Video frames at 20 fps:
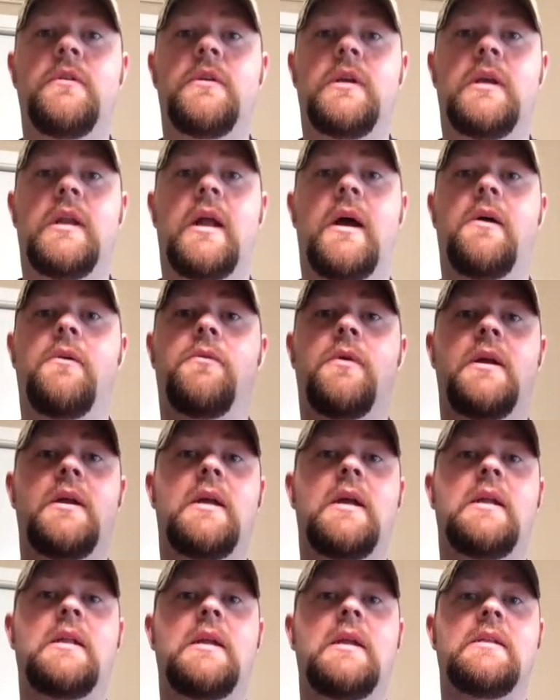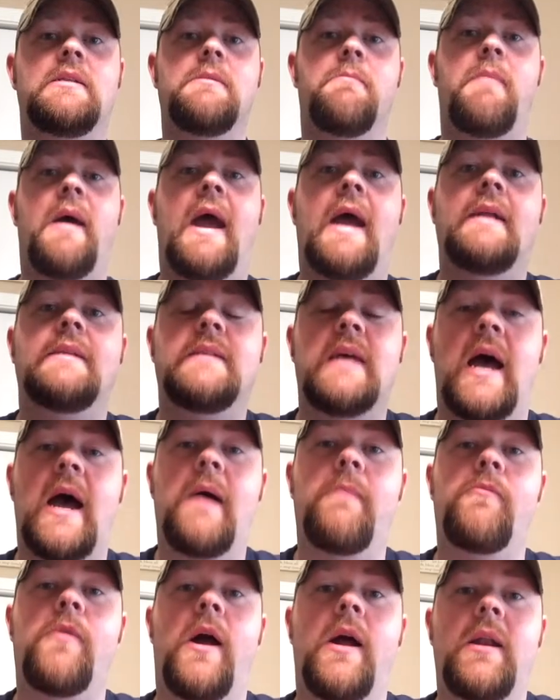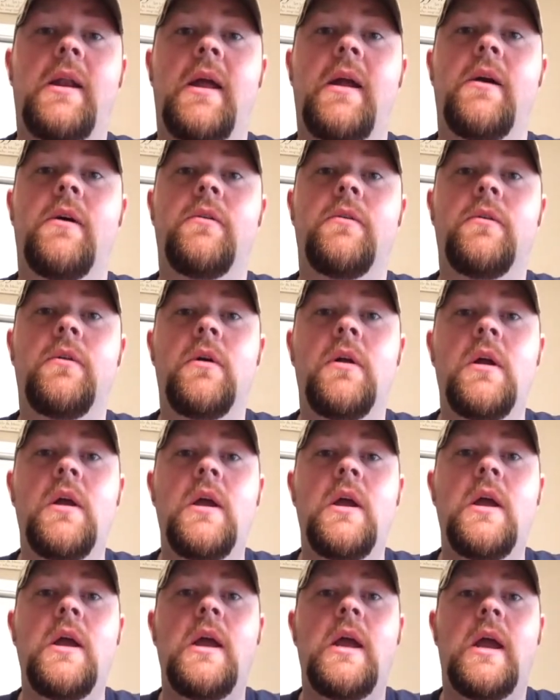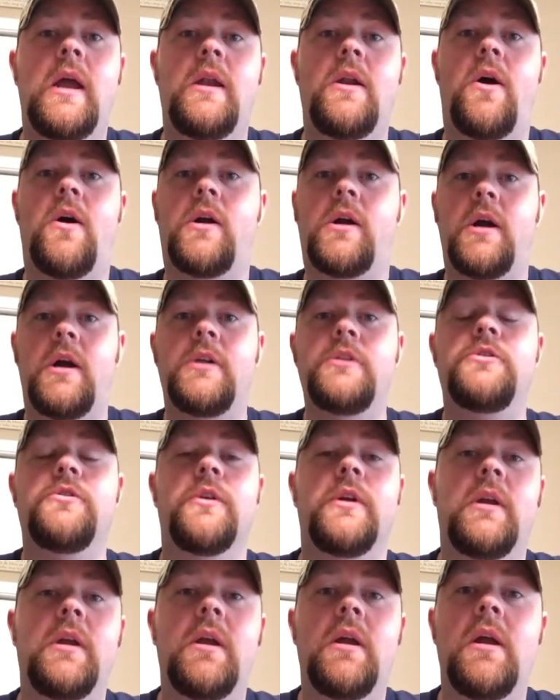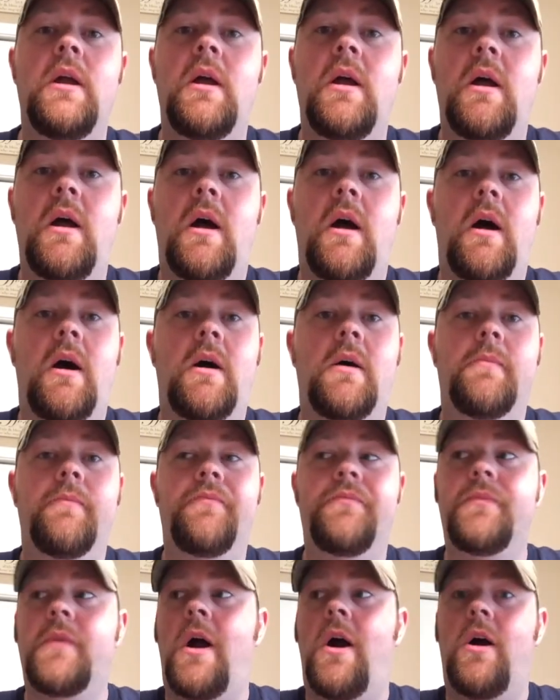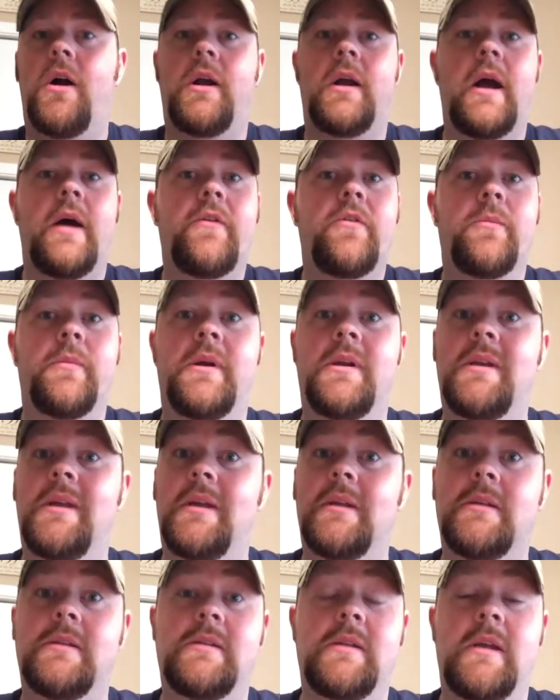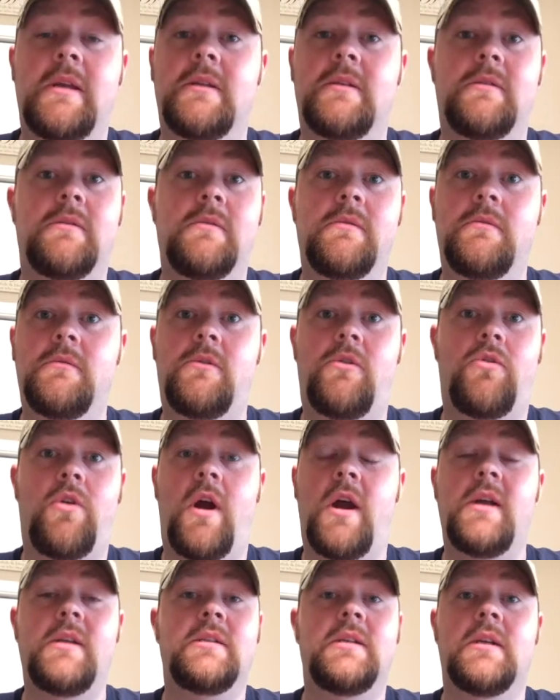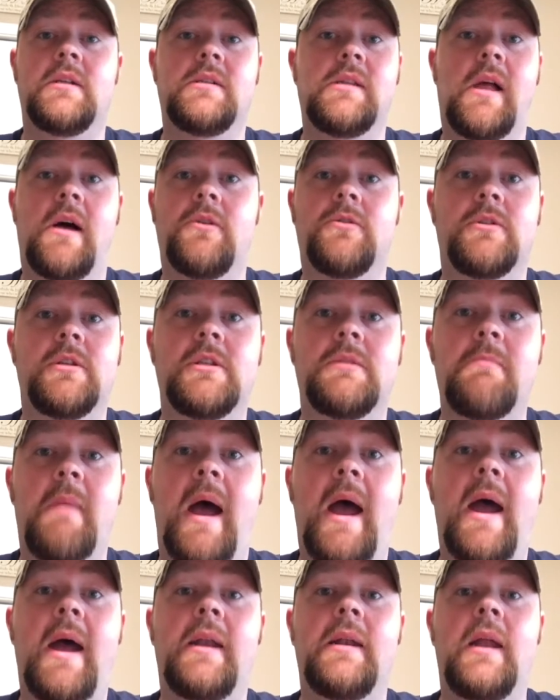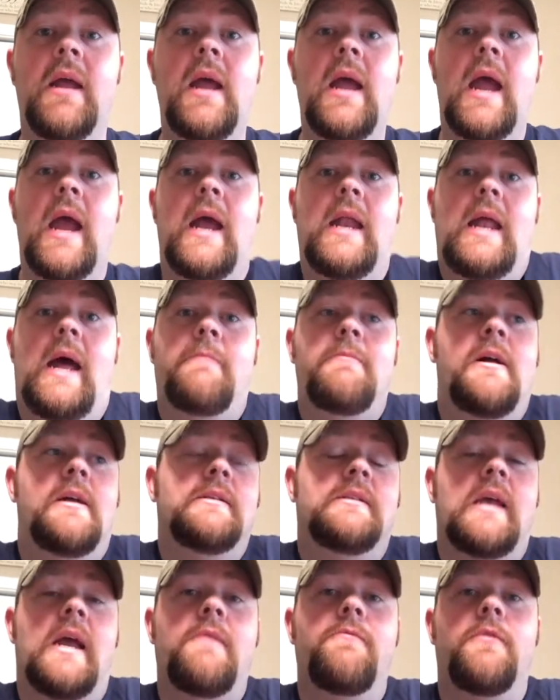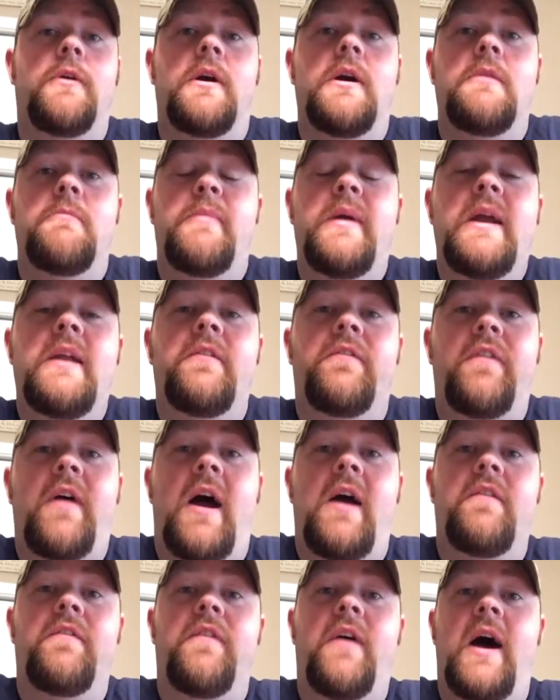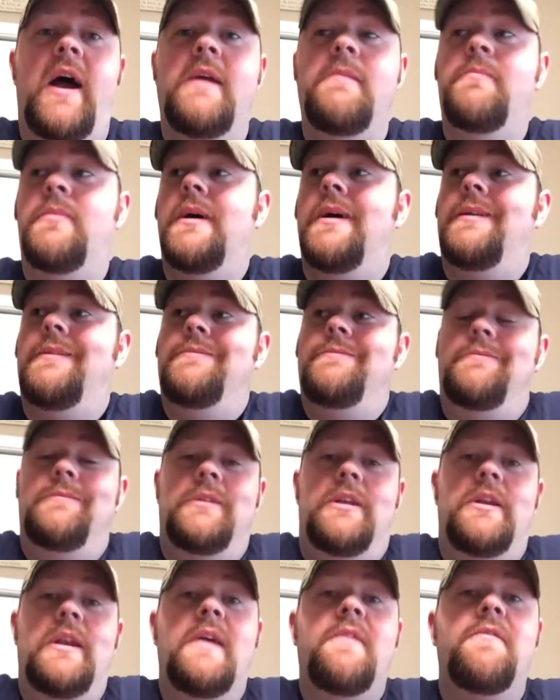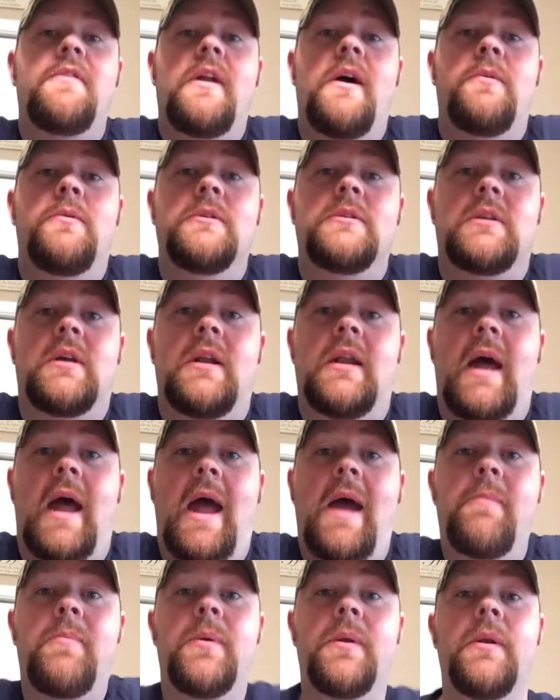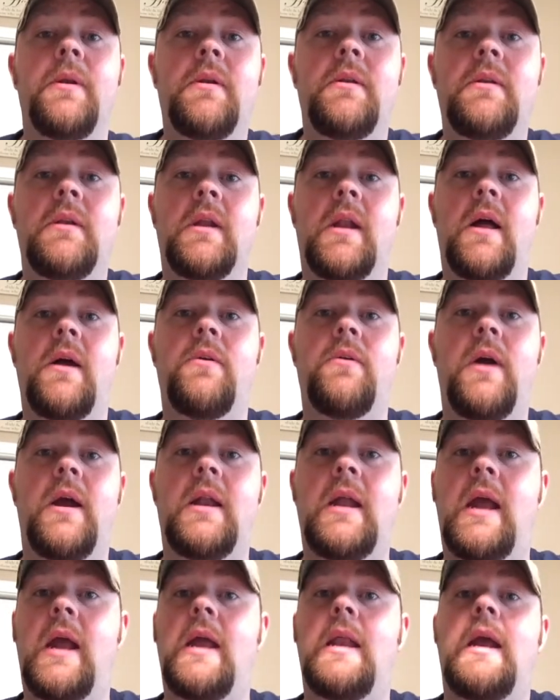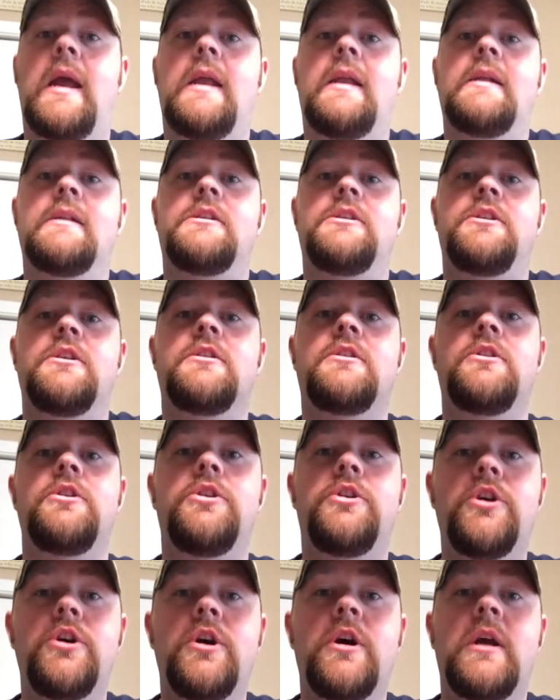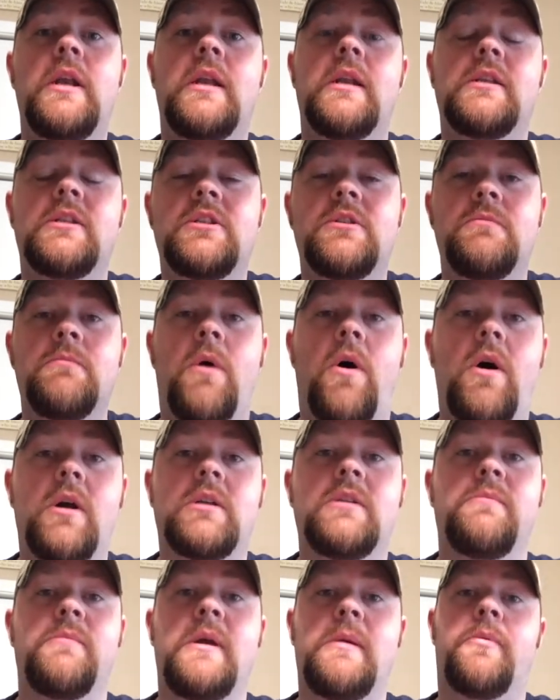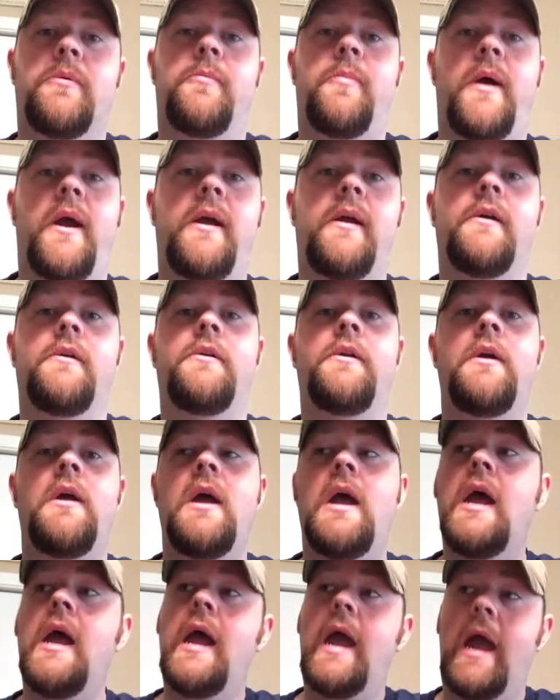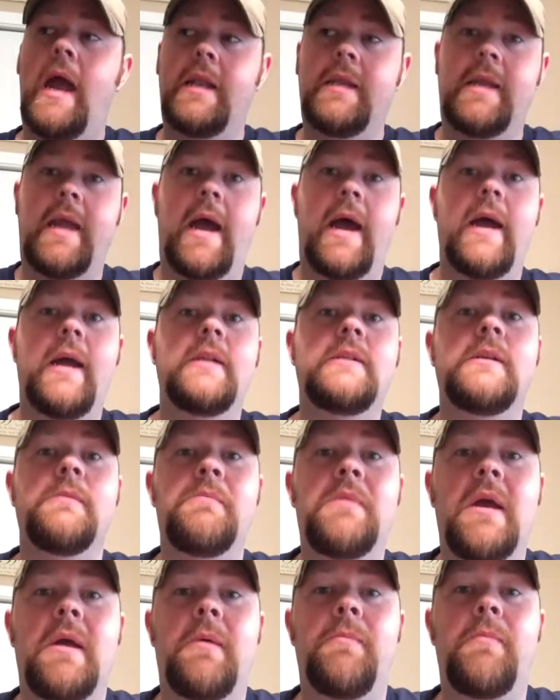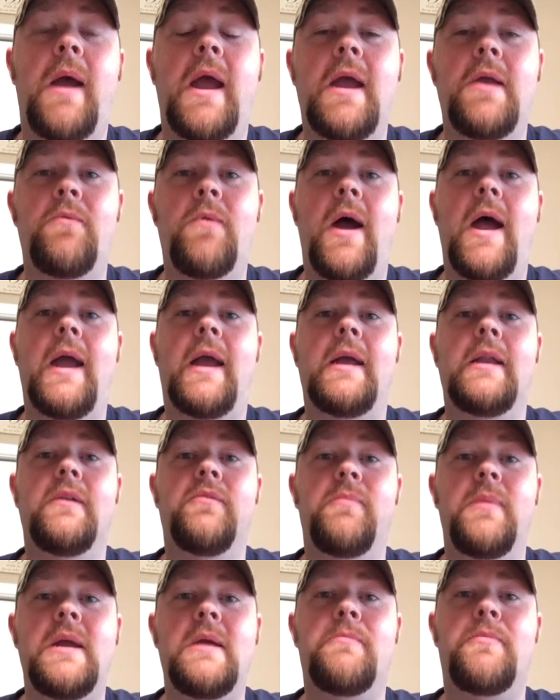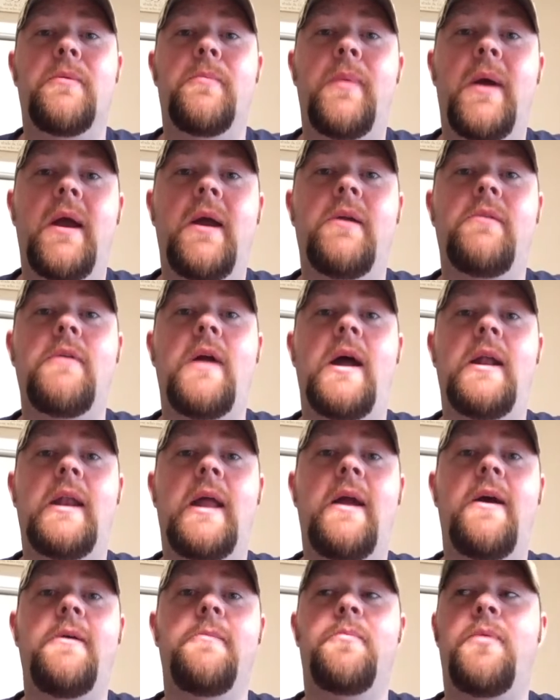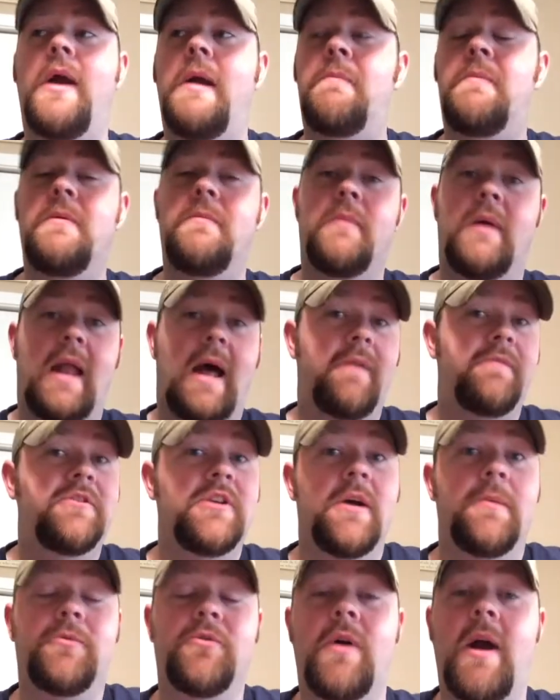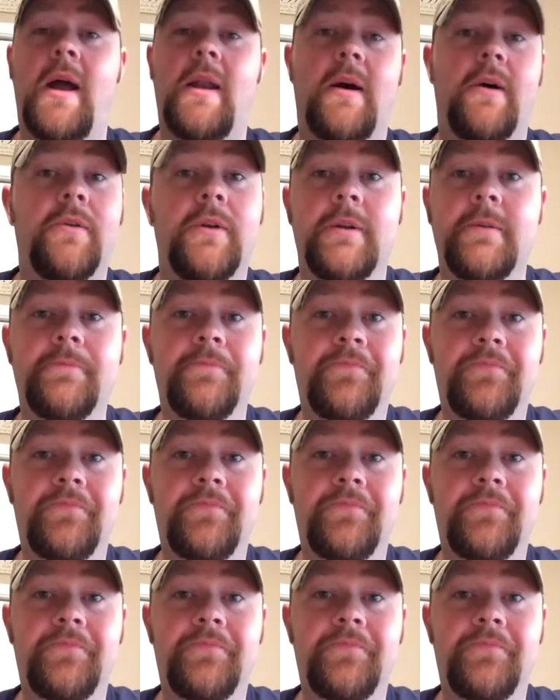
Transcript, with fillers: You know, it, it's a bad time right now in our country. Um, our government is, is crazy. It's lost its mind. And I'm not saying we're going to be in a firefight, but you never know what's going to happen you know, and, and, and it's just good. It's smart to be prepared. And yeah, it's a big bandwagon of being prepared right now and prepping, but I've jumped right on it.